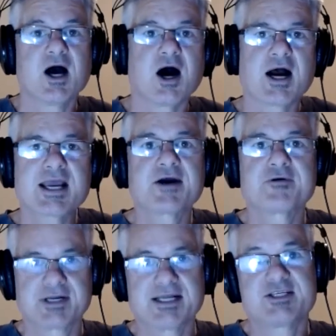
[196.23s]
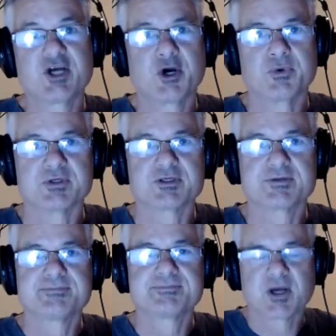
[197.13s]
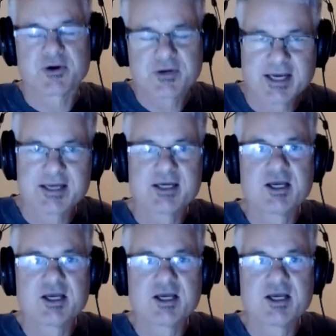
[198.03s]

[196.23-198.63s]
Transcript: I currently don't. Okay,